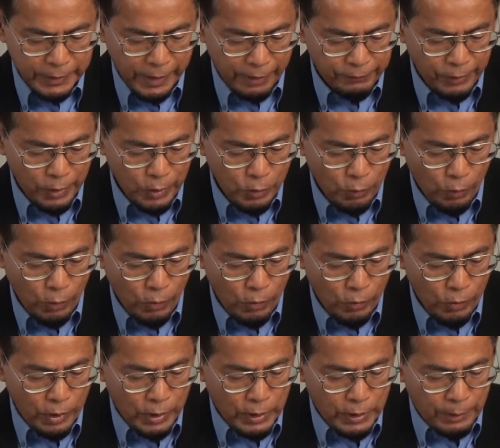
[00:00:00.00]
having
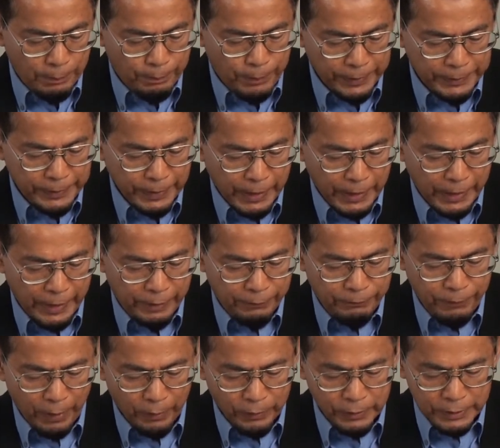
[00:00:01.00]
no particular
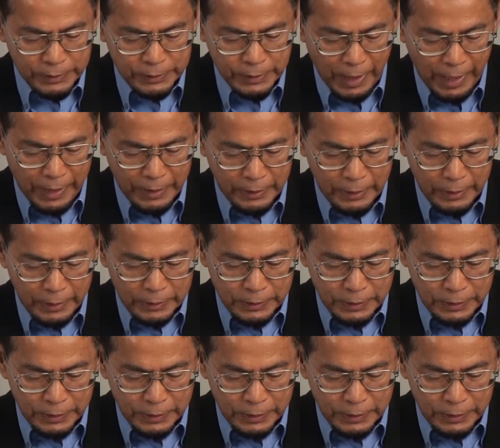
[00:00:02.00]
effect on the child.